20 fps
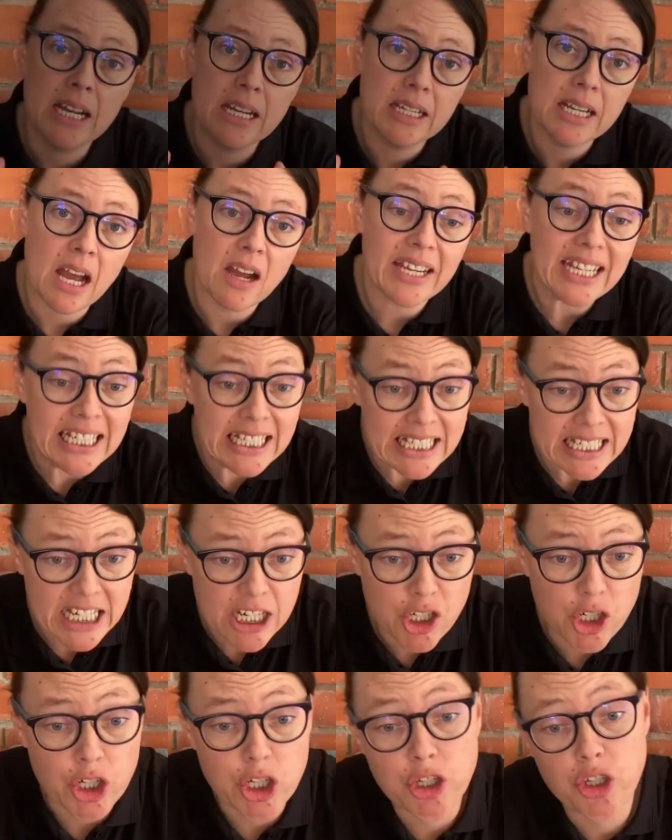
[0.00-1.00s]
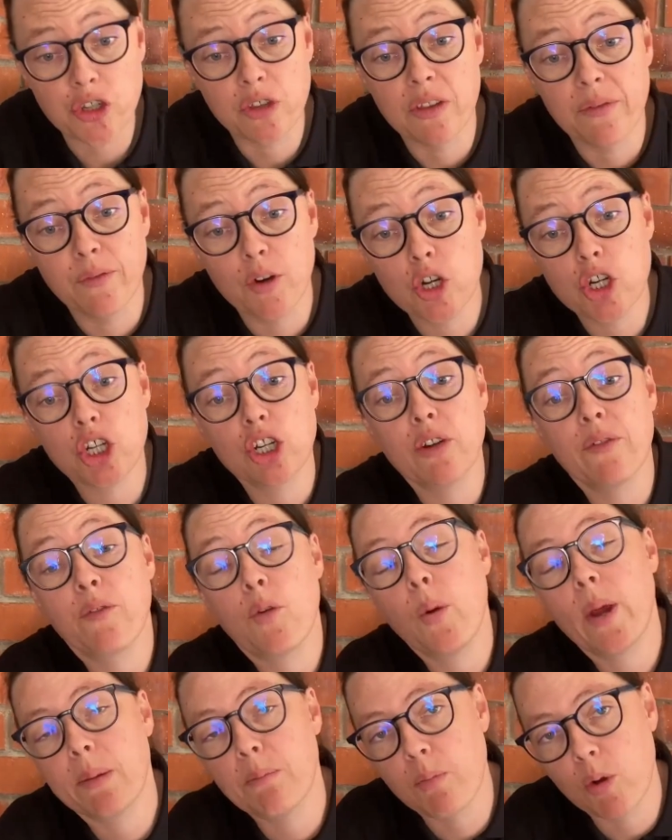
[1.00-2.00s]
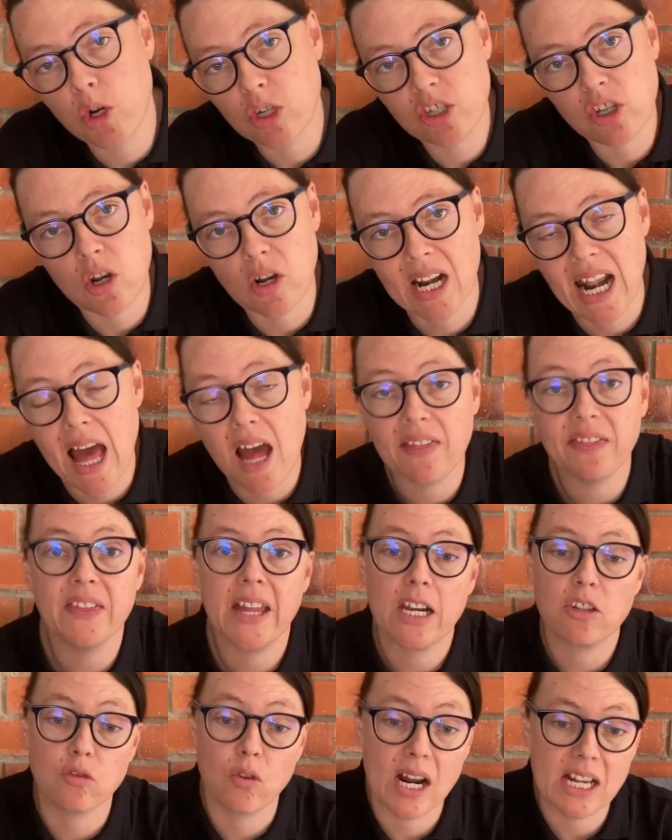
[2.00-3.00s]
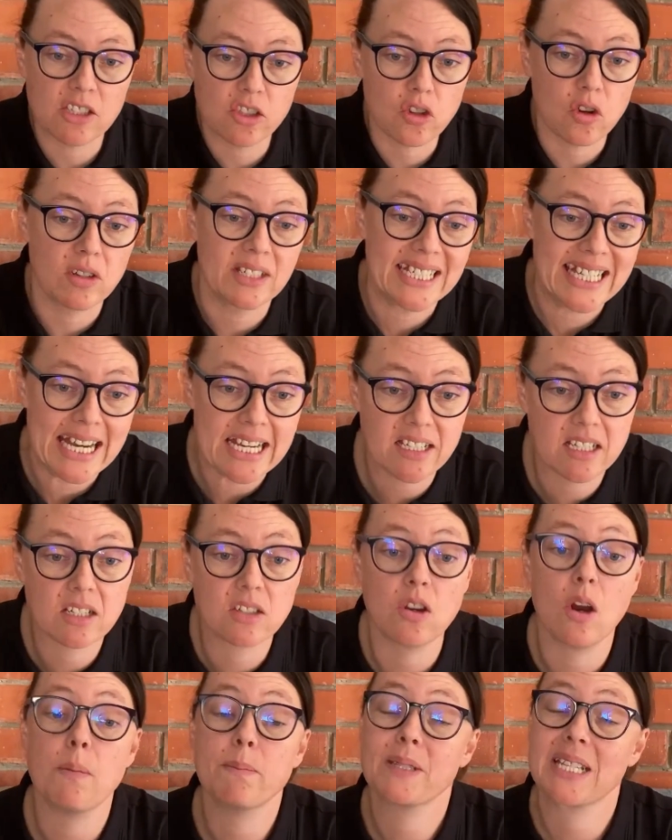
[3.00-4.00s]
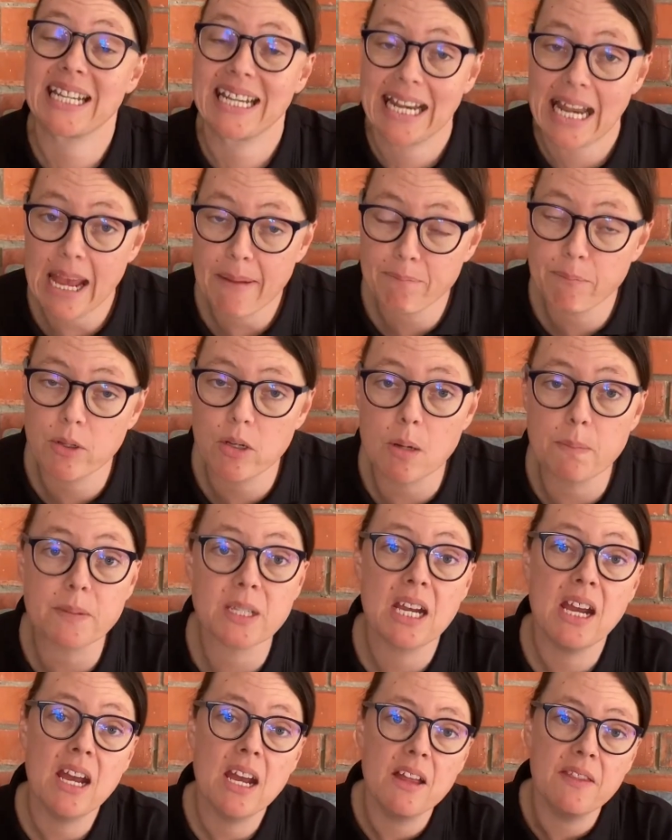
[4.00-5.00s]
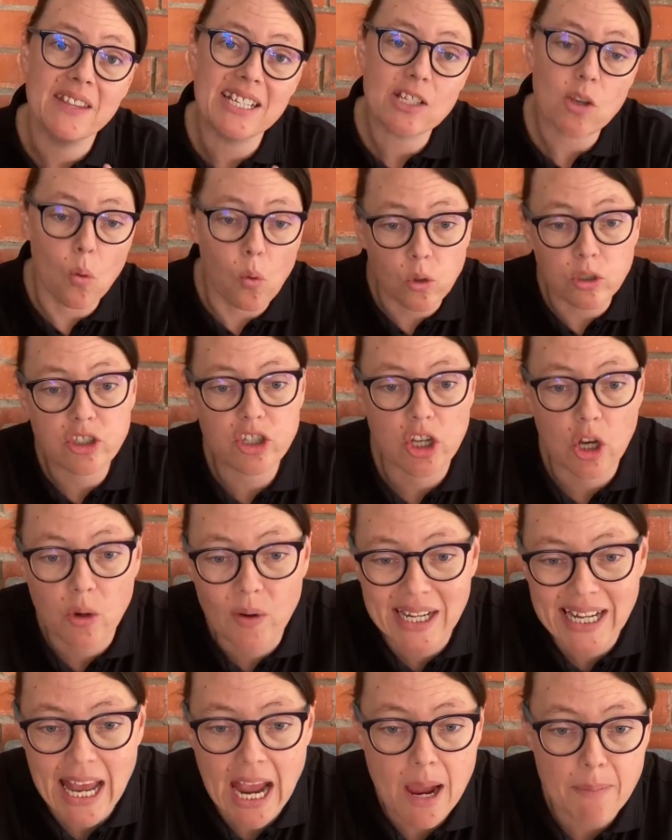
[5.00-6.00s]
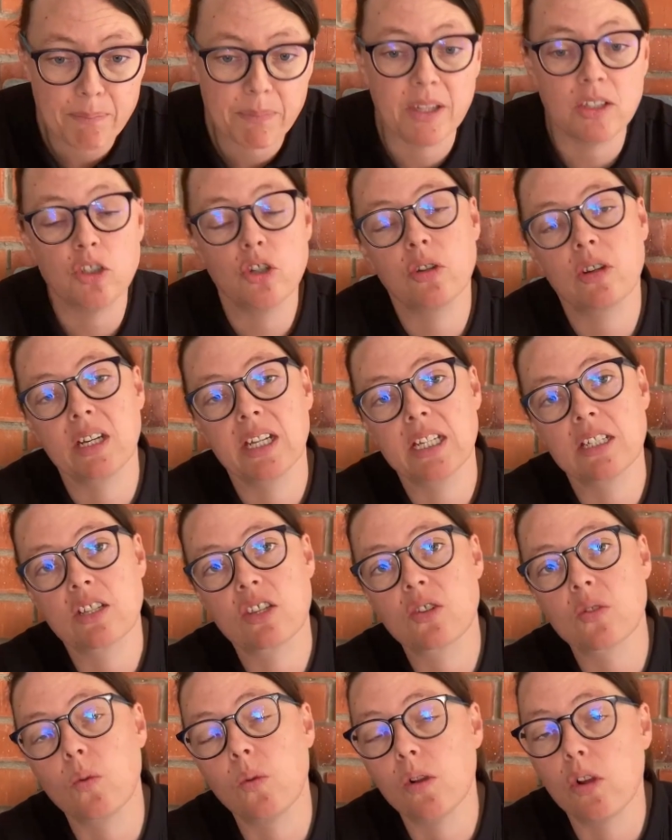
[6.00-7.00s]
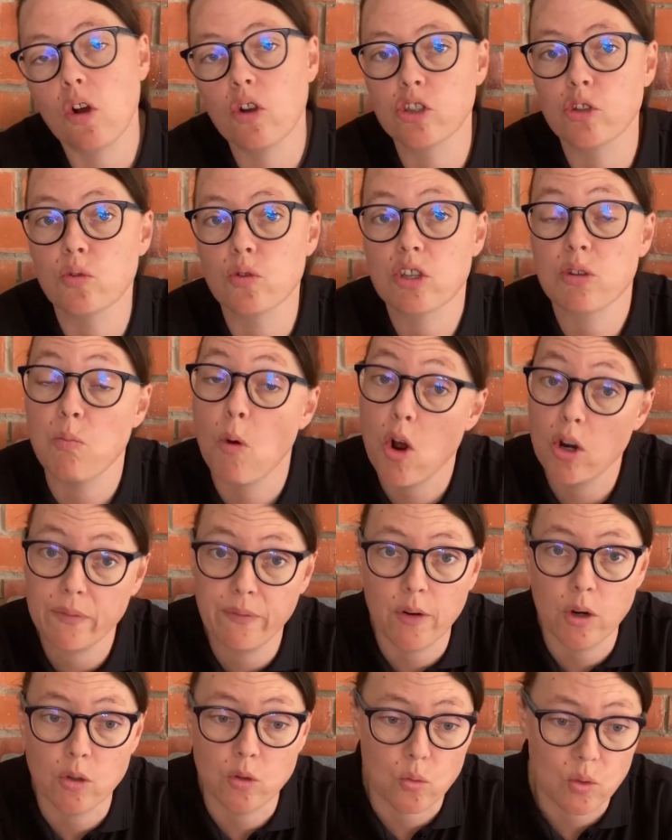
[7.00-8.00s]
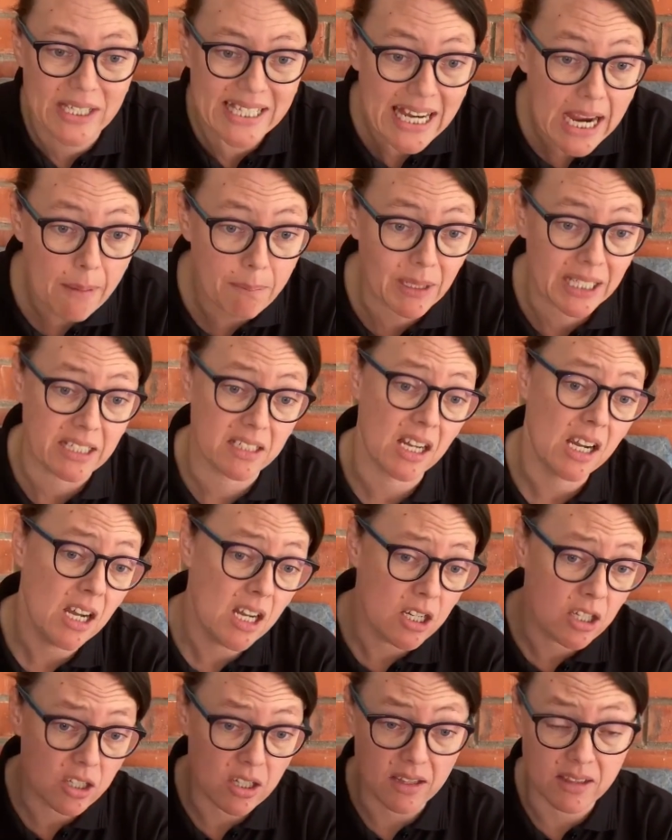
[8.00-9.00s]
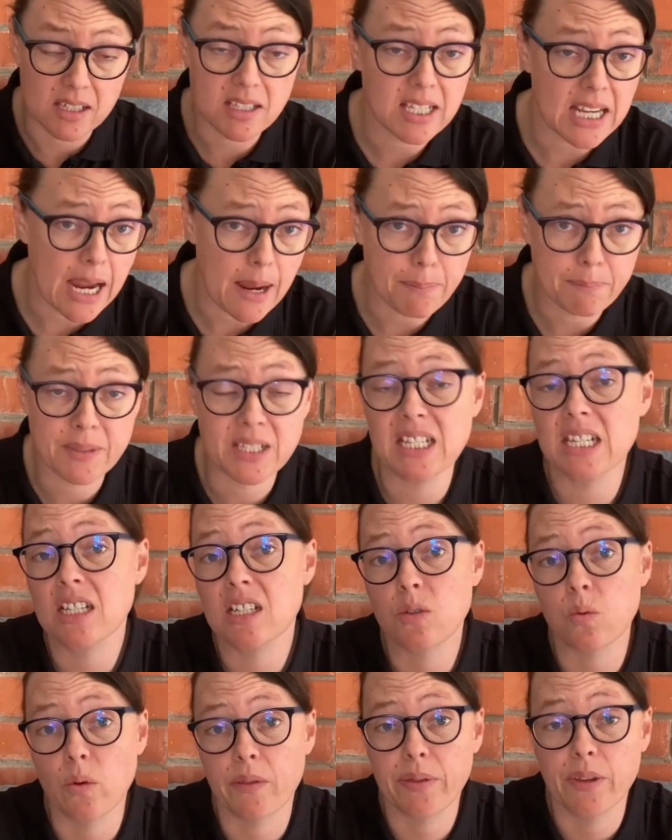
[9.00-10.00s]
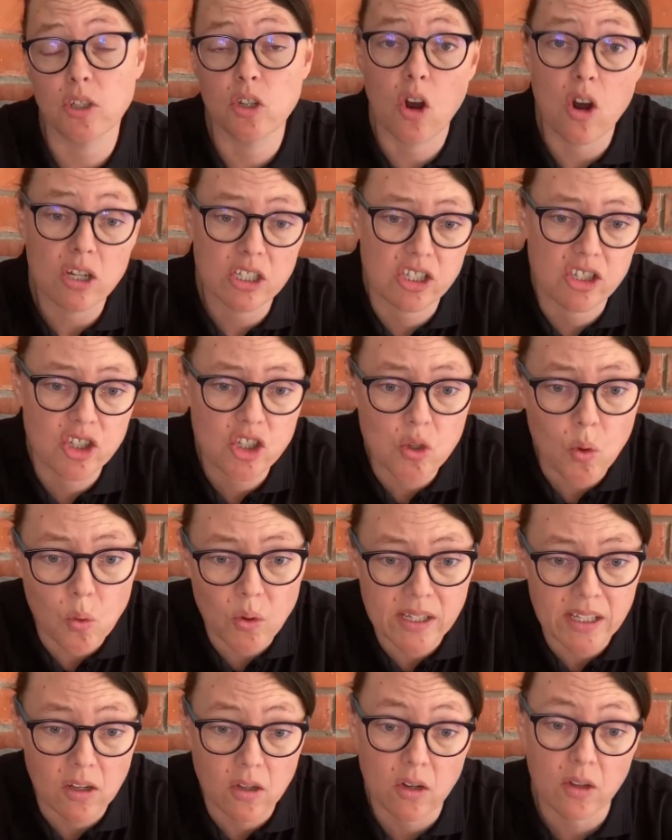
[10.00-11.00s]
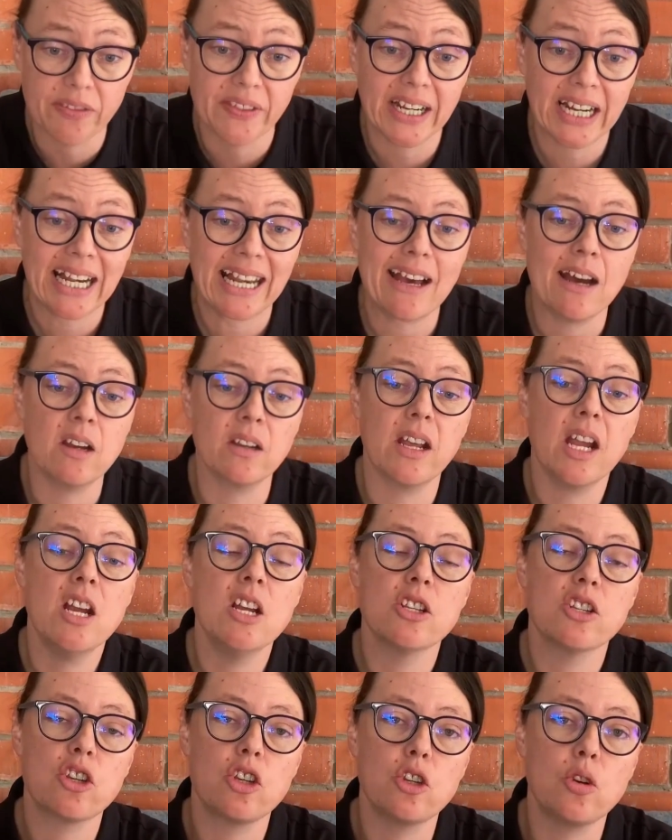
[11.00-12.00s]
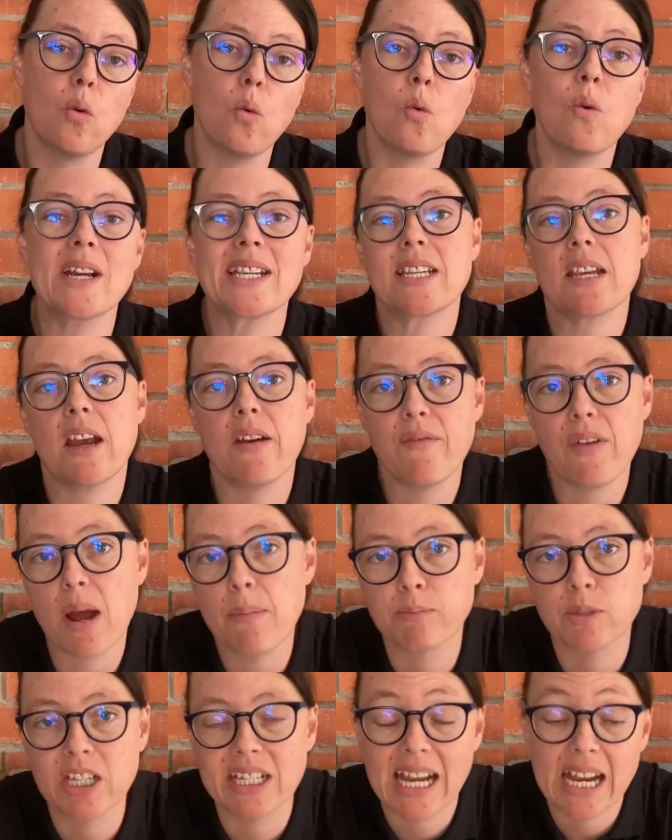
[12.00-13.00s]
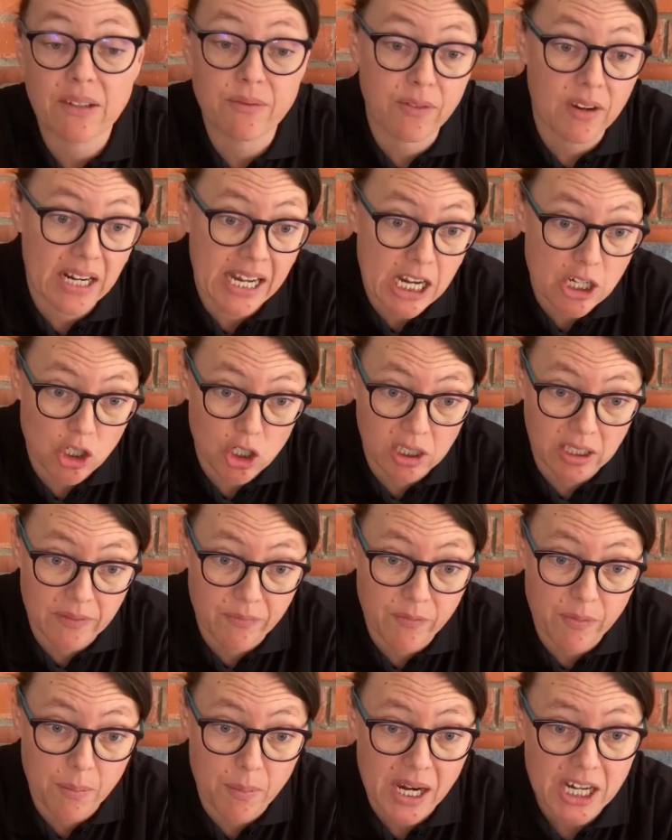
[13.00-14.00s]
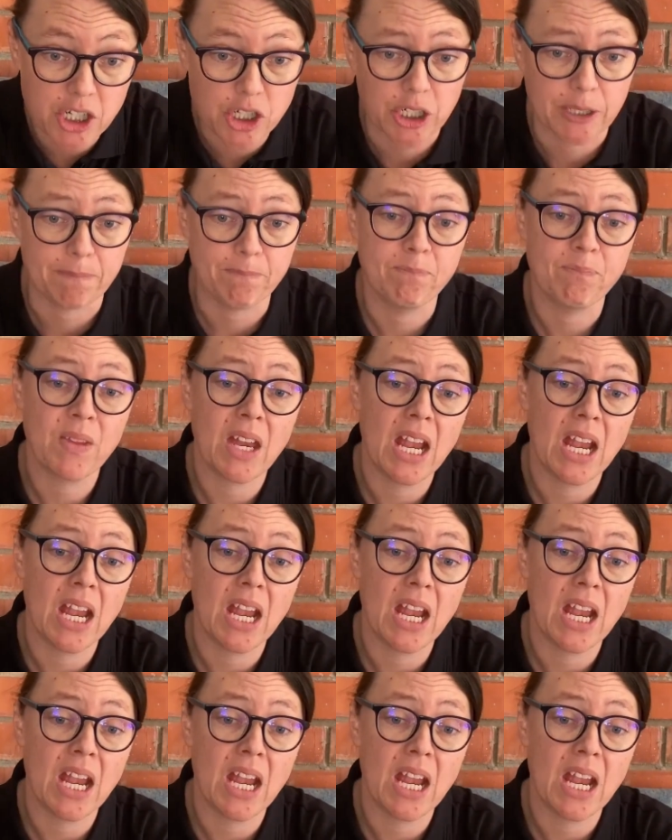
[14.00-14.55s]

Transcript: Now, in addition to the version of QuickBooks Online that runs on desktops and laptops, there's also an app that you can install on your smartphone or tablet. So this app syncs with the data stored on the cloud, so you always have up-to-date financial information.